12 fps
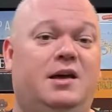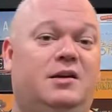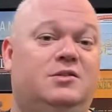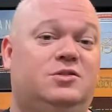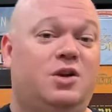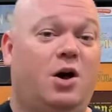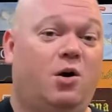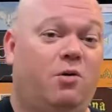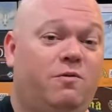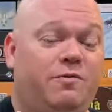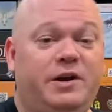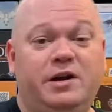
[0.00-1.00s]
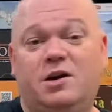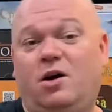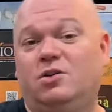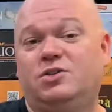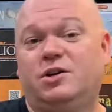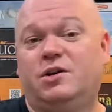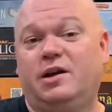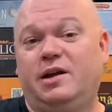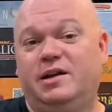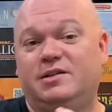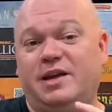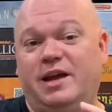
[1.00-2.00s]
So, Viticulture
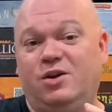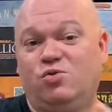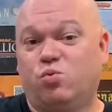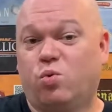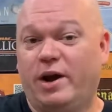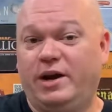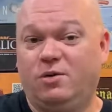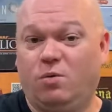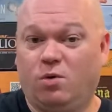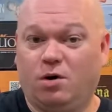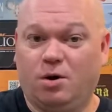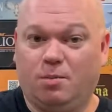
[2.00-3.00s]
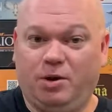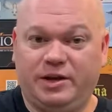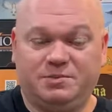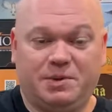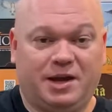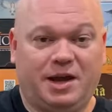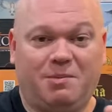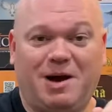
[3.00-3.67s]
is a great worker placement game.